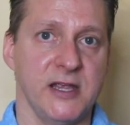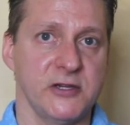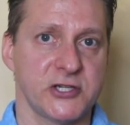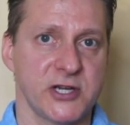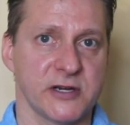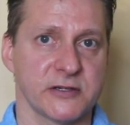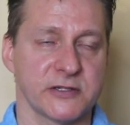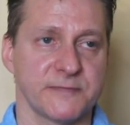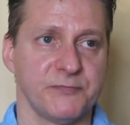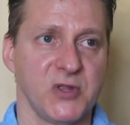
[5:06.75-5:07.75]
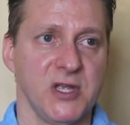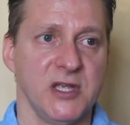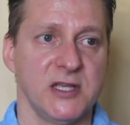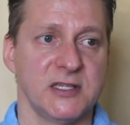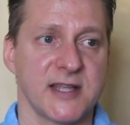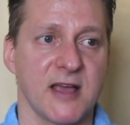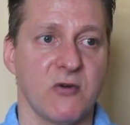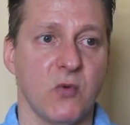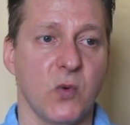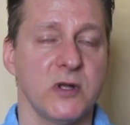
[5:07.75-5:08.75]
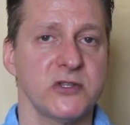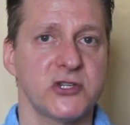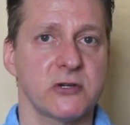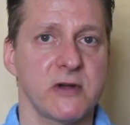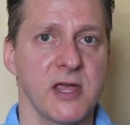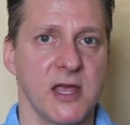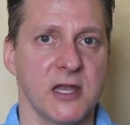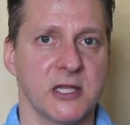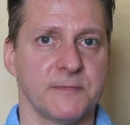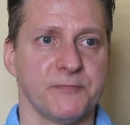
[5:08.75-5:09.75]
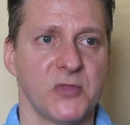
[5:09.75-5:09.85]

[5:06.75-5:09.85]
A shares is that once you're in,